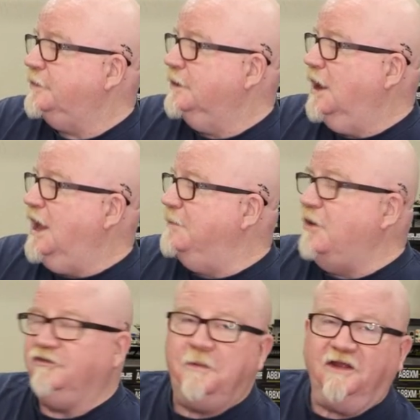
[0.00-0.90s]
Uh,
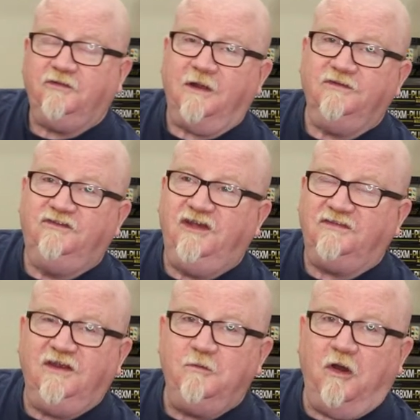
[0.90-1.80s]
Mars Monster, I was
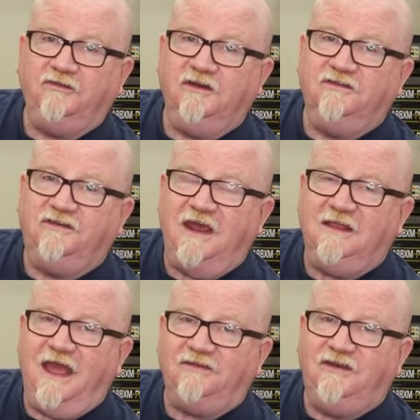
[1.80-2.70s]
just in Washington State
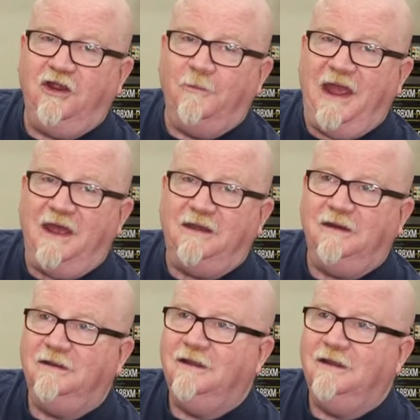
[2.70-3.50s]
last year, man.